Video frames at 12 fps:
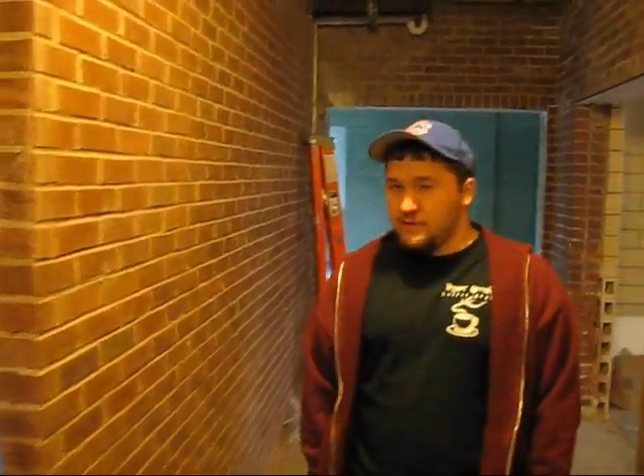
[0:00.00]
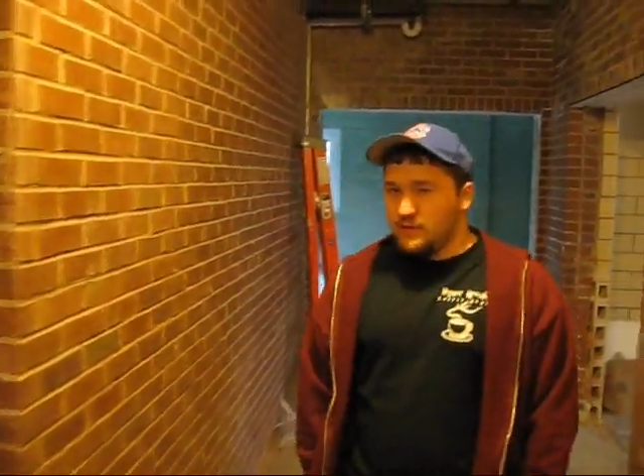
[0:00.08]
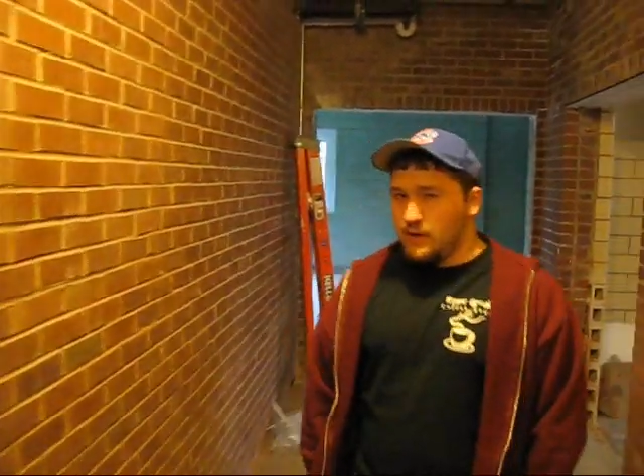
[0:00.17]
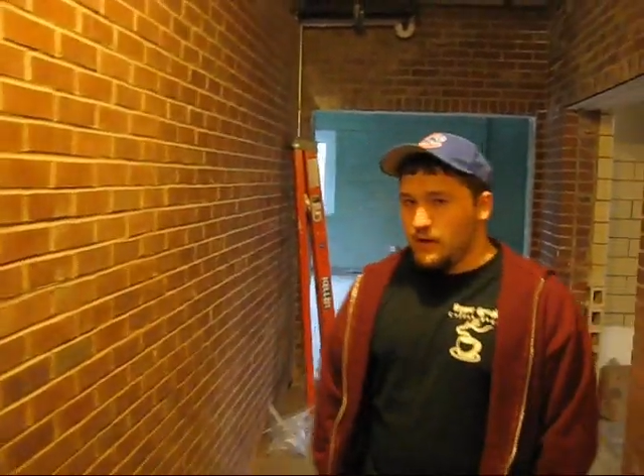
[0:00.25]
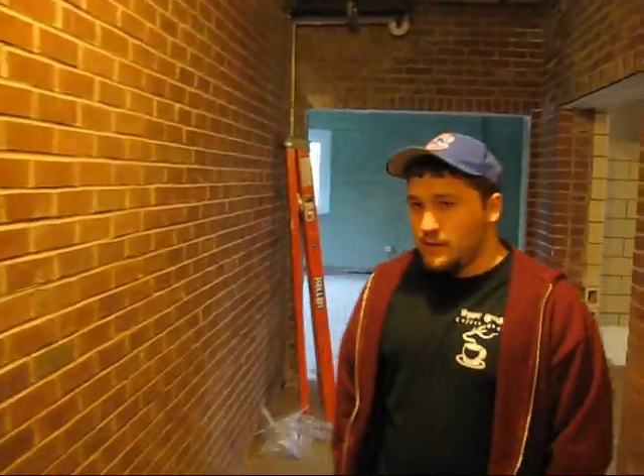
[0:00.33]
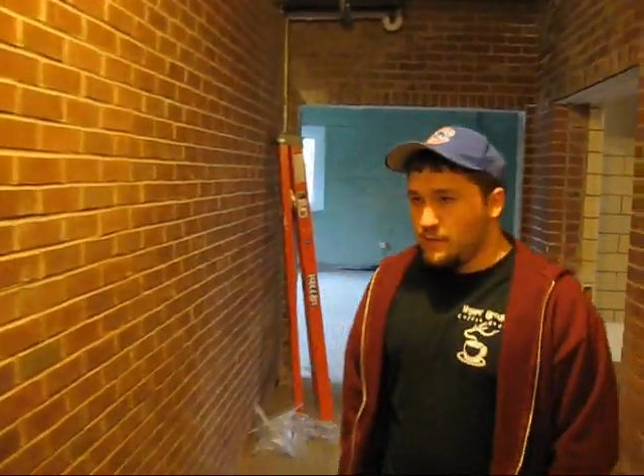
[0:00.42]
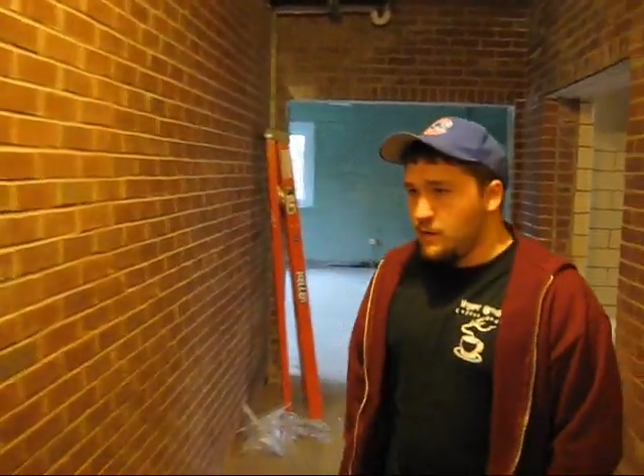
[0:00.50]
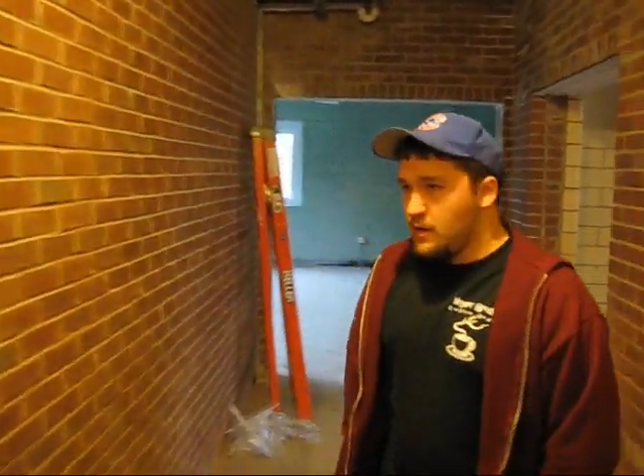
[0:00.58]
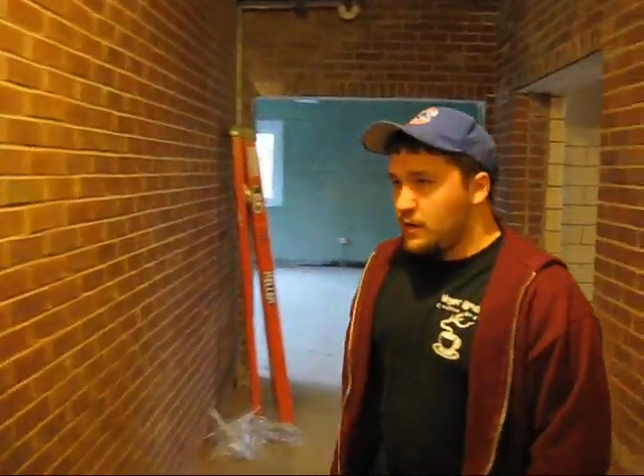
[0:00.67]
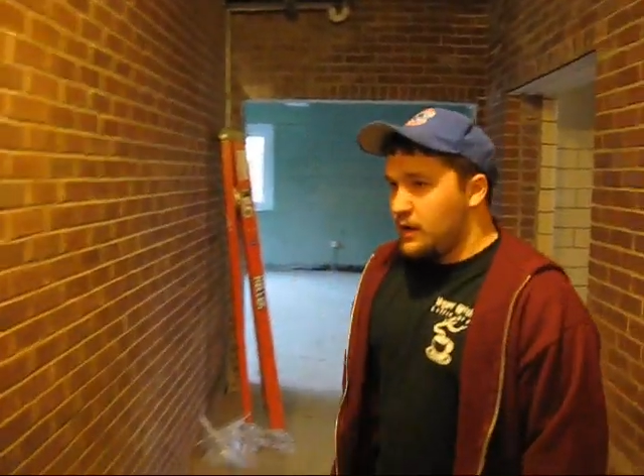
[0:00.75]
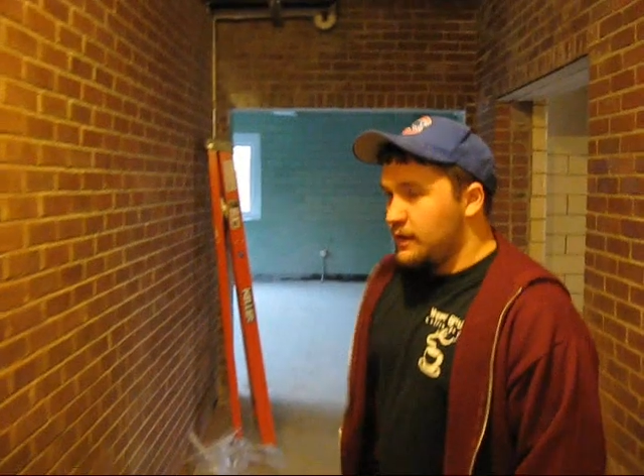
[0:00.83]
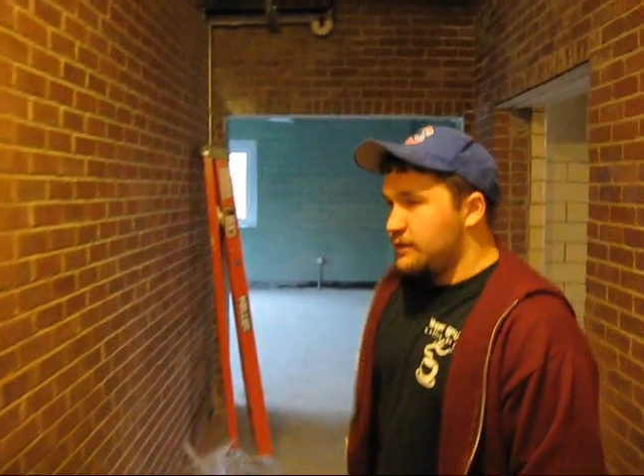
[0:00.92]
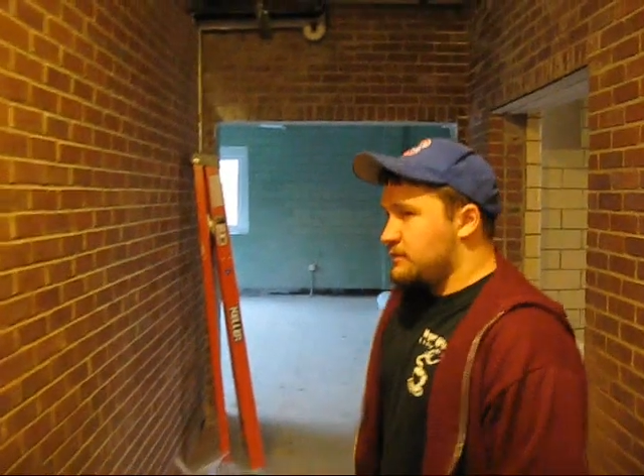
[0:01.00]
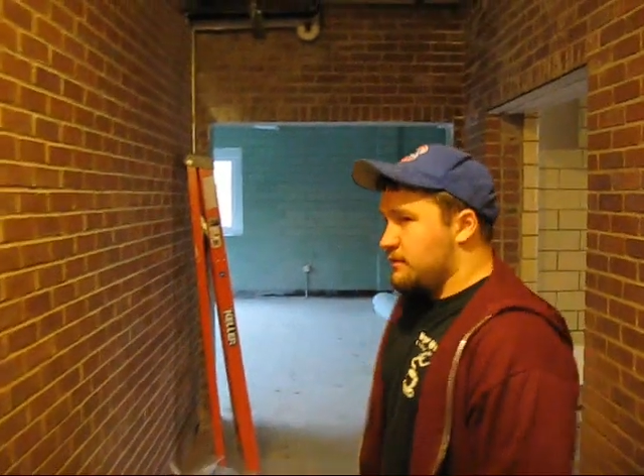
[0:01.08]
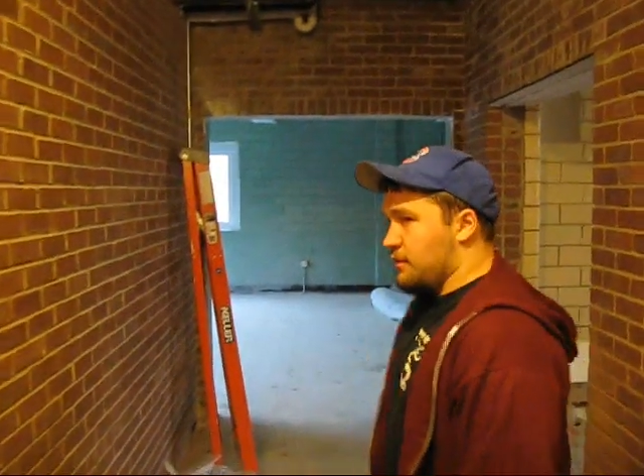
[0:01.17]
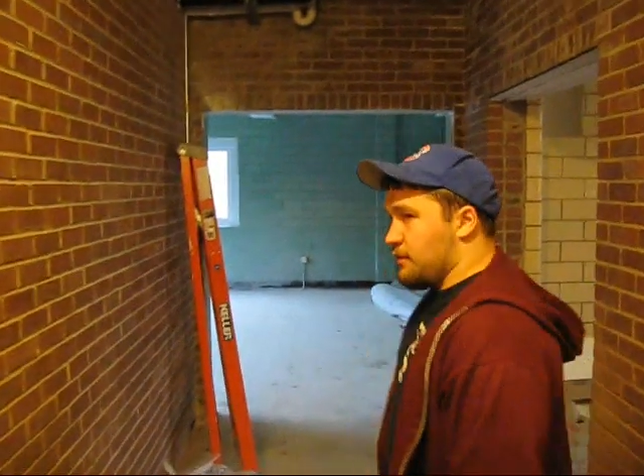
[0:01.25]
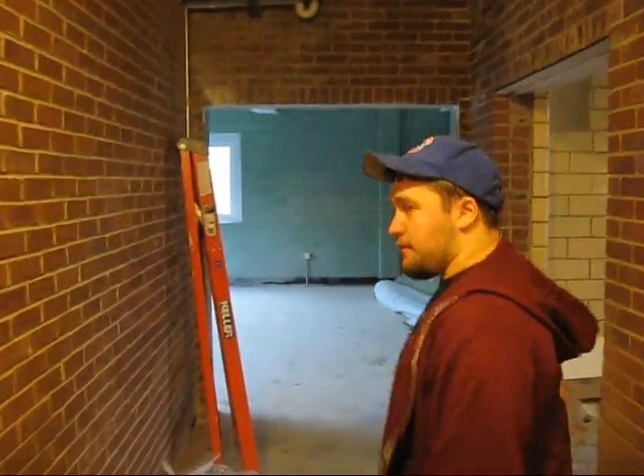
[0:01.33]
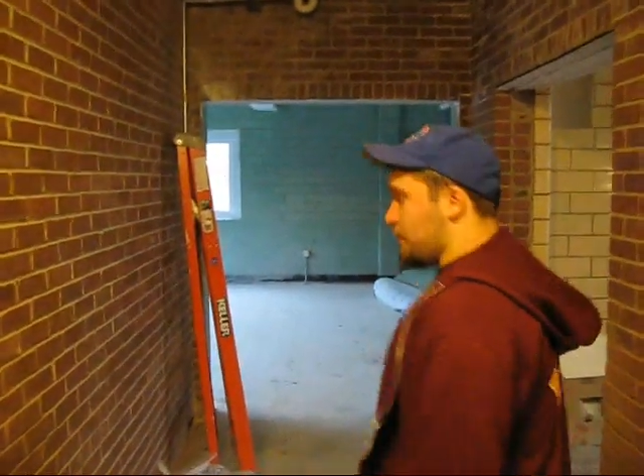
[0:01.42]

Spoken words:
the time, at least on the